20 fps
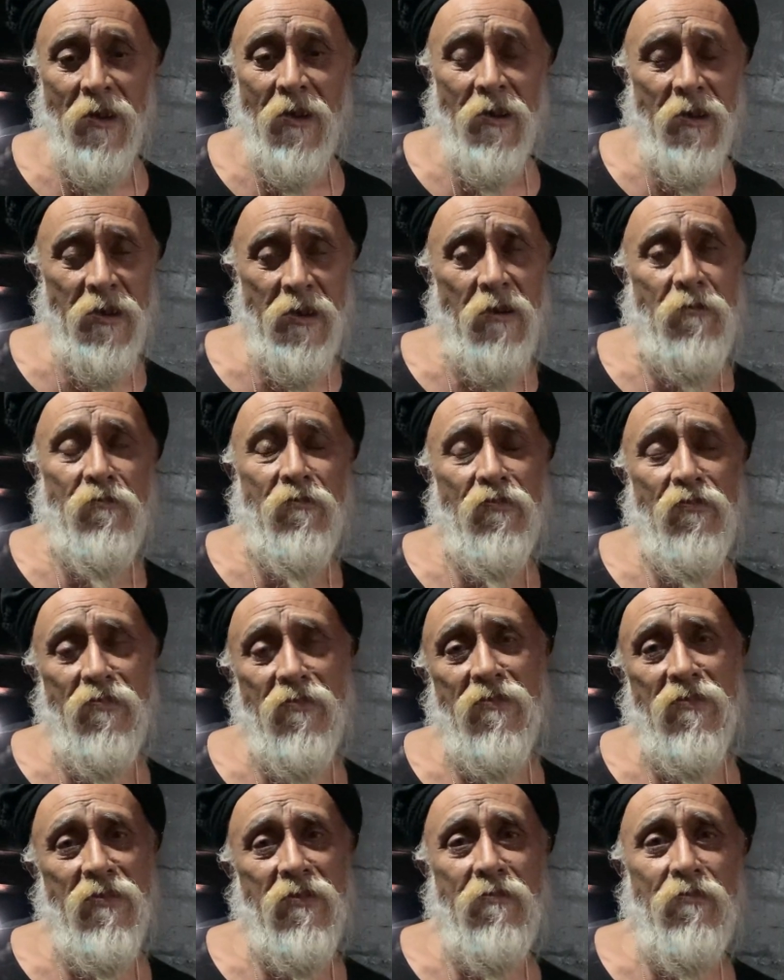Yeah,
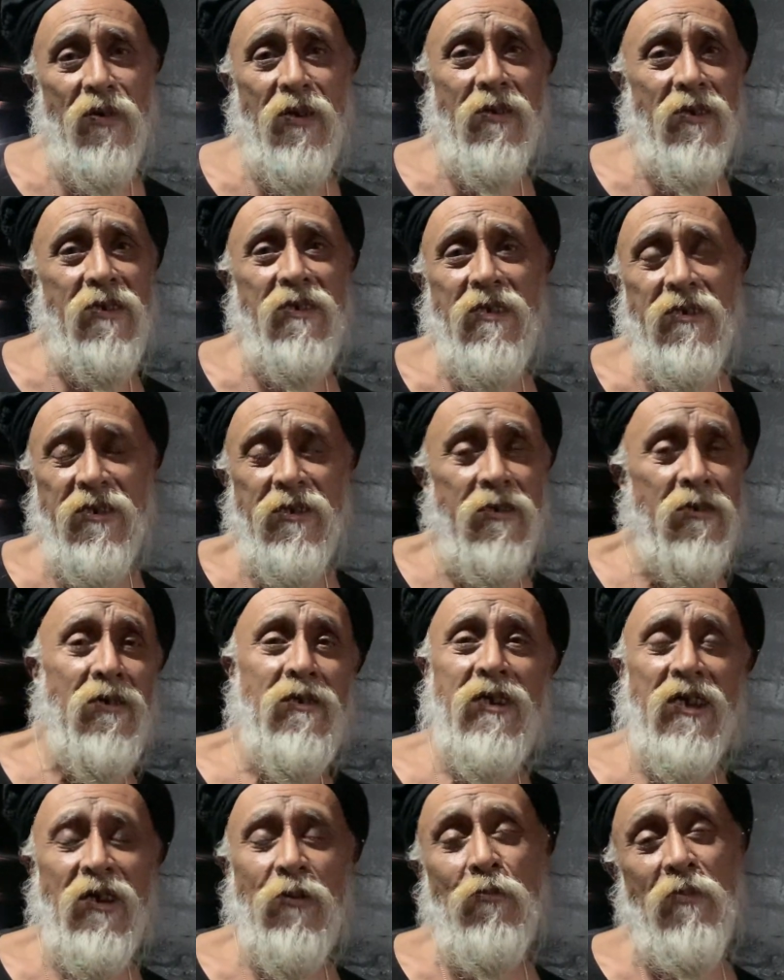because it did not give